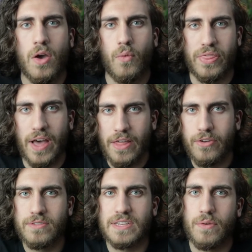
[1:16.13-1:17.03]
with
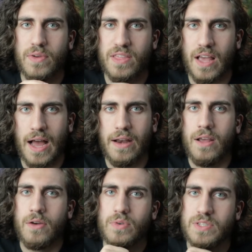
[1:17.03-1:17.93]
others and with God
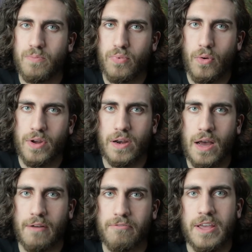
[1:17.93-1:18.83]
was broken
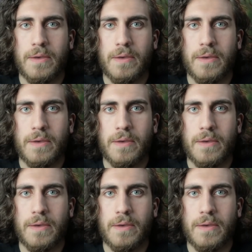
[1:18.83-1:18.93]
off.